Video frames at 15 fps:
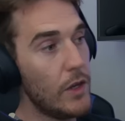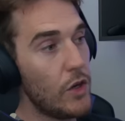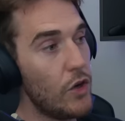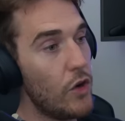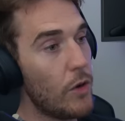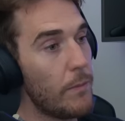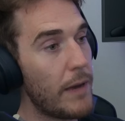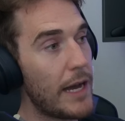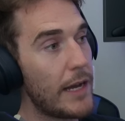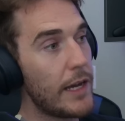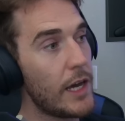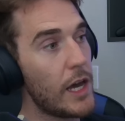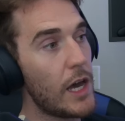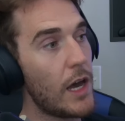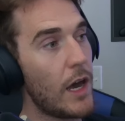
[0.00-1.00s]
no
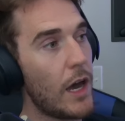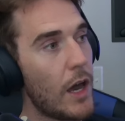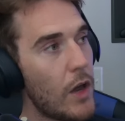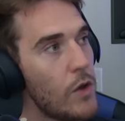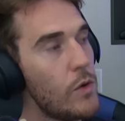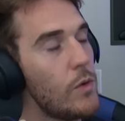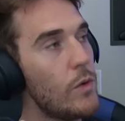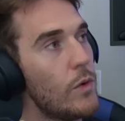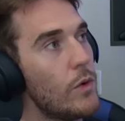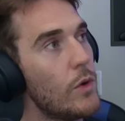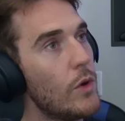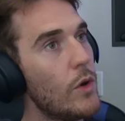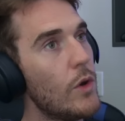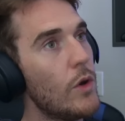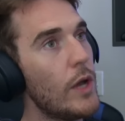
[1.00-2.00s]
matter how
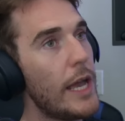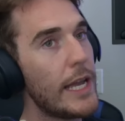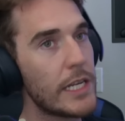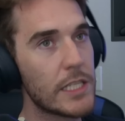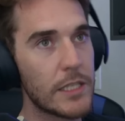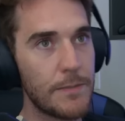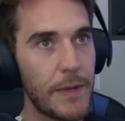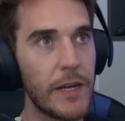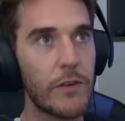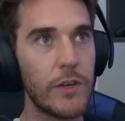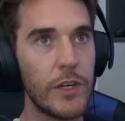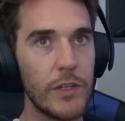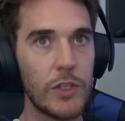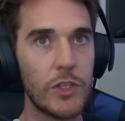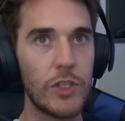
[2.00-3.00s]

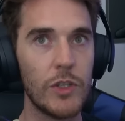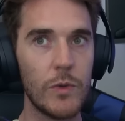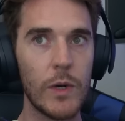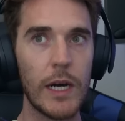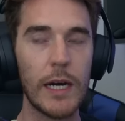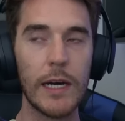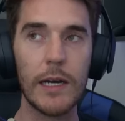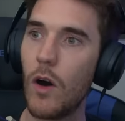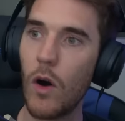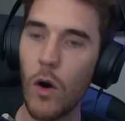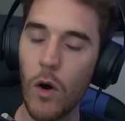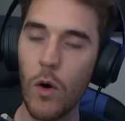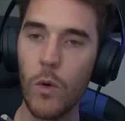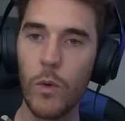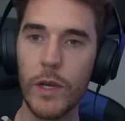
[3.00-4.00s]
experienced you are,
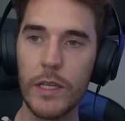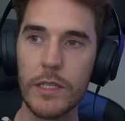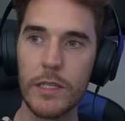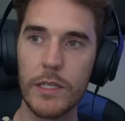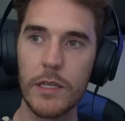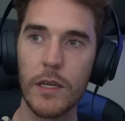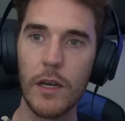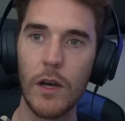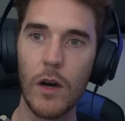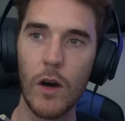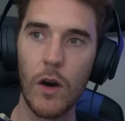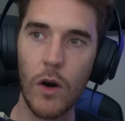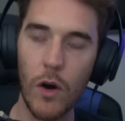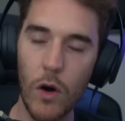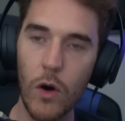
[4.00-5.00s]
always,
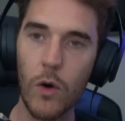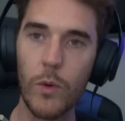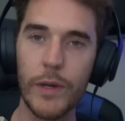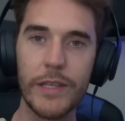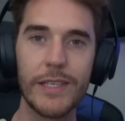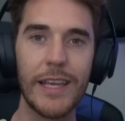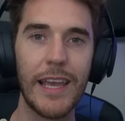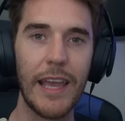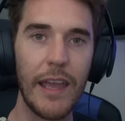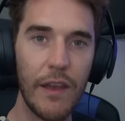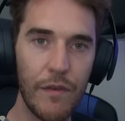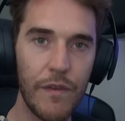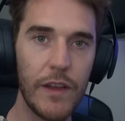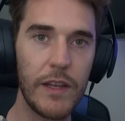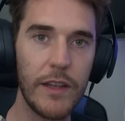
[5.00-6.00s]
always,
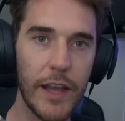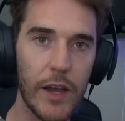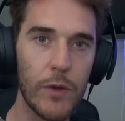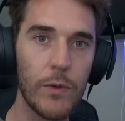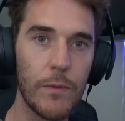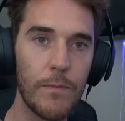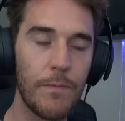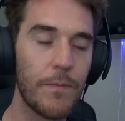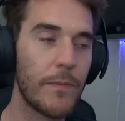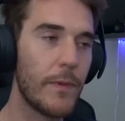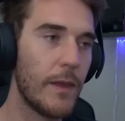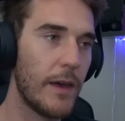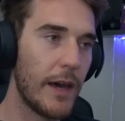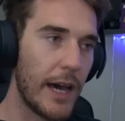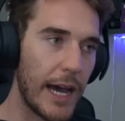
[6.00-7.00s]
if in doubt,
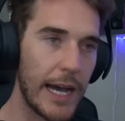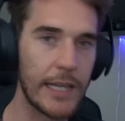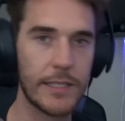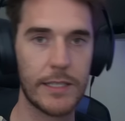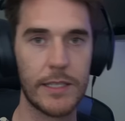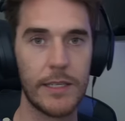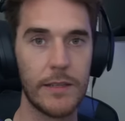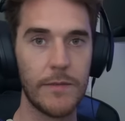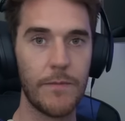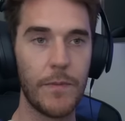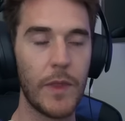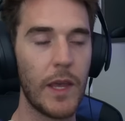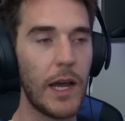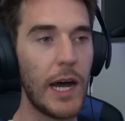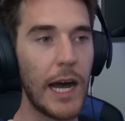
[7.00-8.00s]
ask.
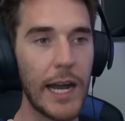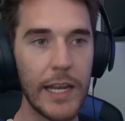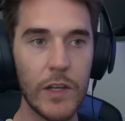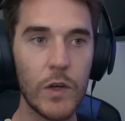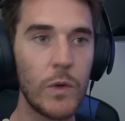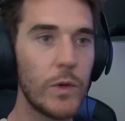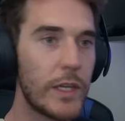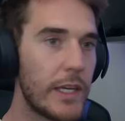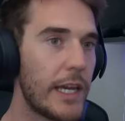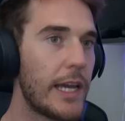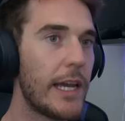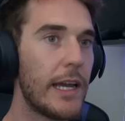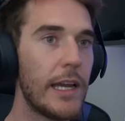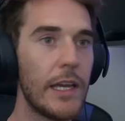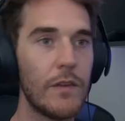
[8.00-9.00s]
I don't
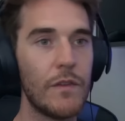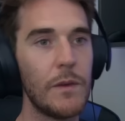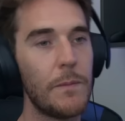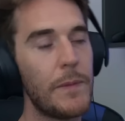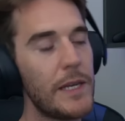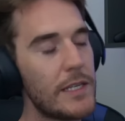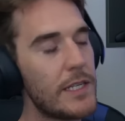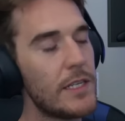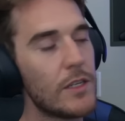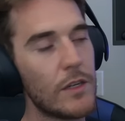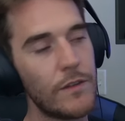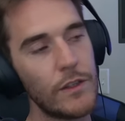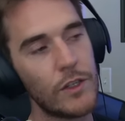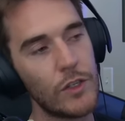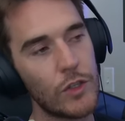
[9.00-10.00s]
care if it pisses
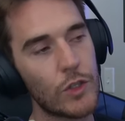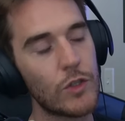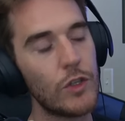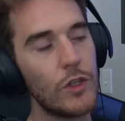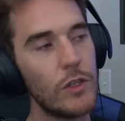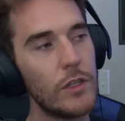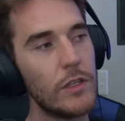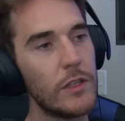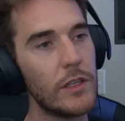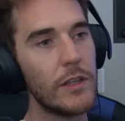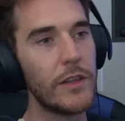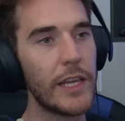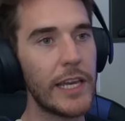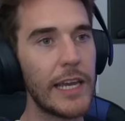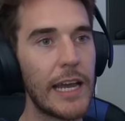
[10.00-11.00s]
off a controller
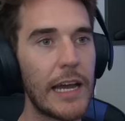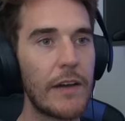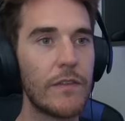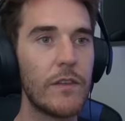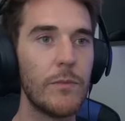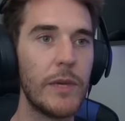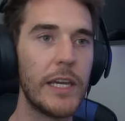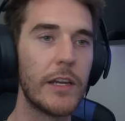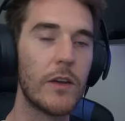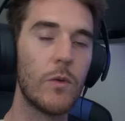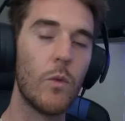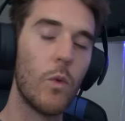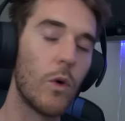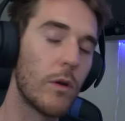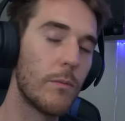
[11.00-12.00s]
that they have to make
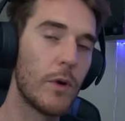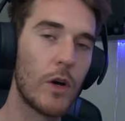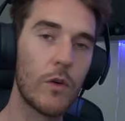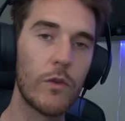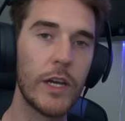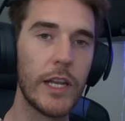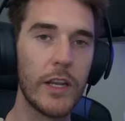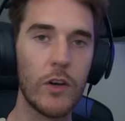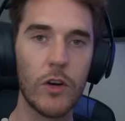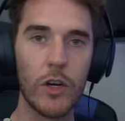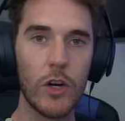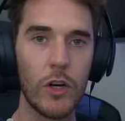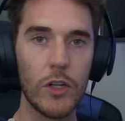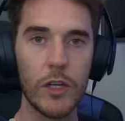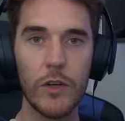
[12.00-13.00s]
one more radio
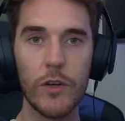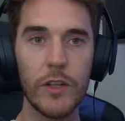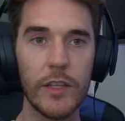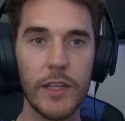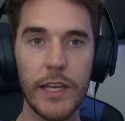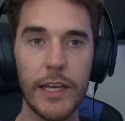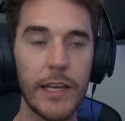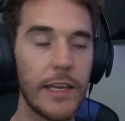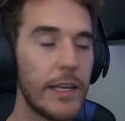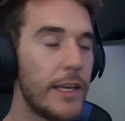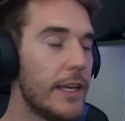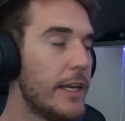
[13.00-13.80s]
call out of the day